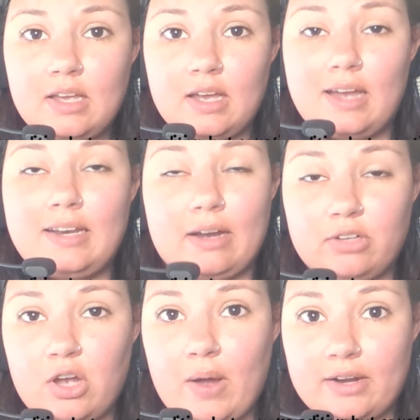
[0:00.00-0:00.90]
I now
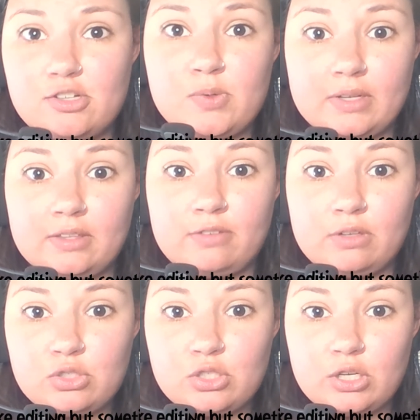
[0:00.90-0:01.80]
know how to do it in the
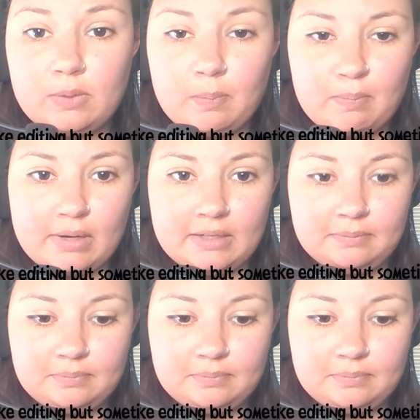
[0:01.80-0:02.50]
future, but